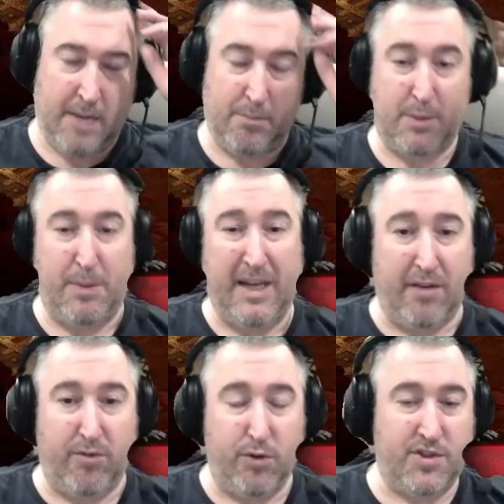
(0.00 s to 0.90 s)
Speaking
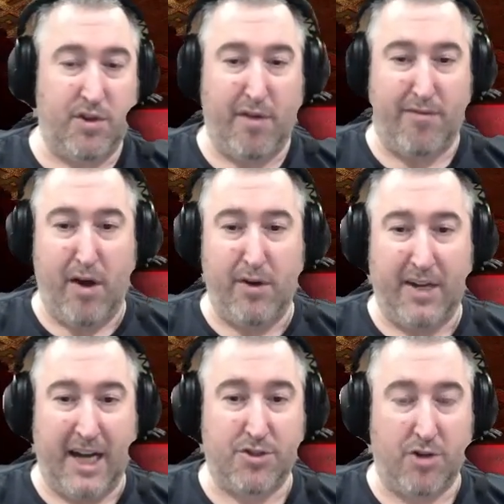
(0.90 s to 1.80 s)
of runes, you know, I found an
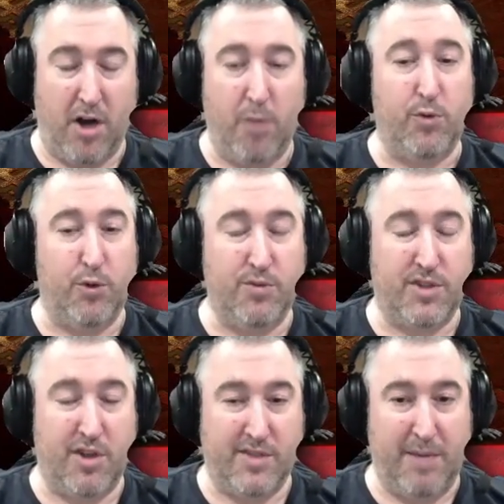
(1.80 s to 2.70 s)
extra rune,
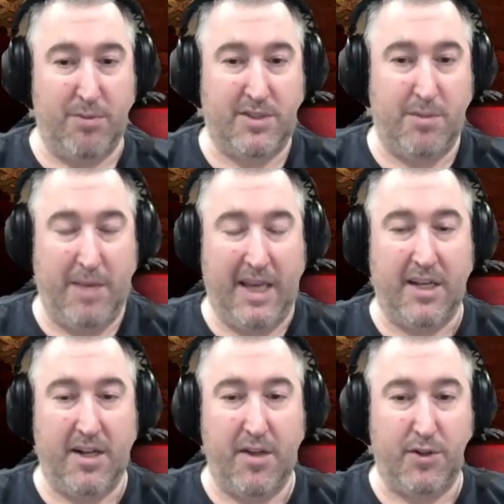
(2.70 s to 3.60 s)
so I was able to make
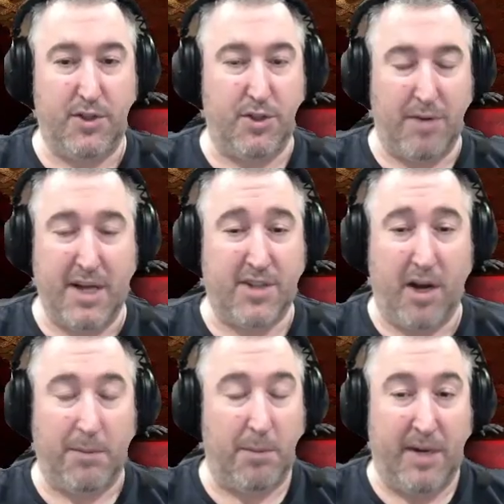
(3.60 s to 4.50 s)
another duress
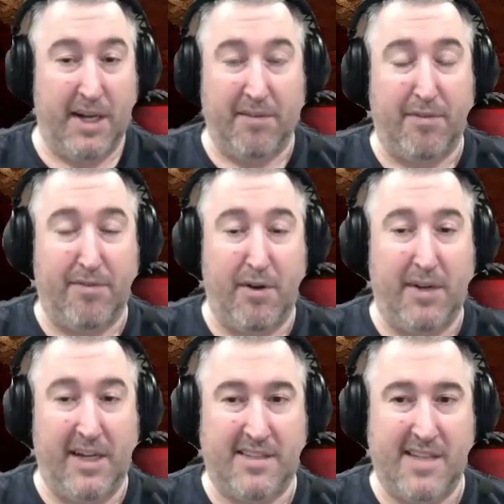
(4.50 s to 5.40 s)
armor, but I never found
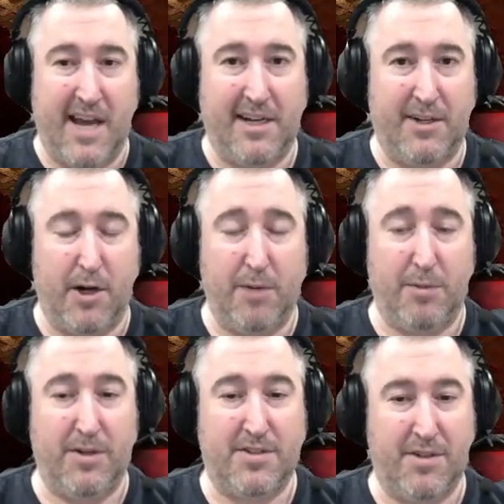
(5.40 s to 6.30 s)
any socketed
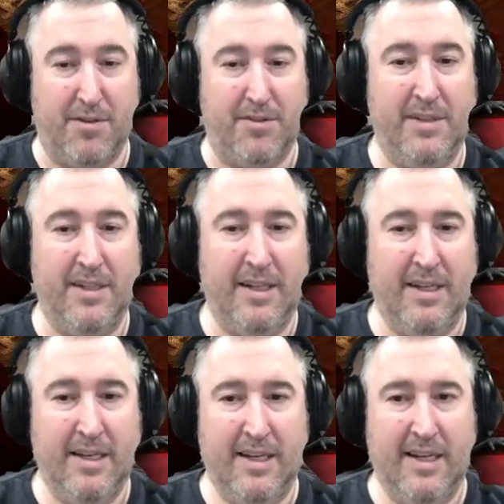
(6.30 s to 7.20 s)
armor. So
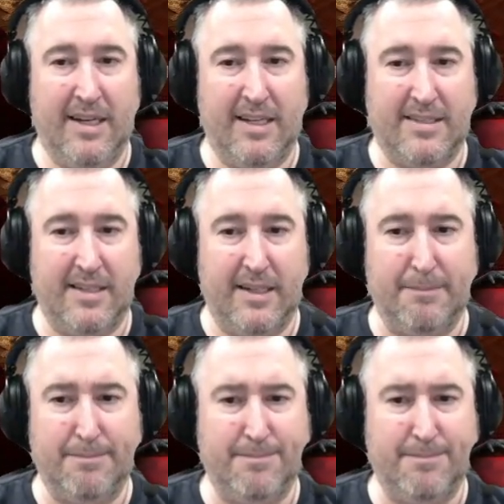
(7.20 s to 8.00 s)
yeah, it's a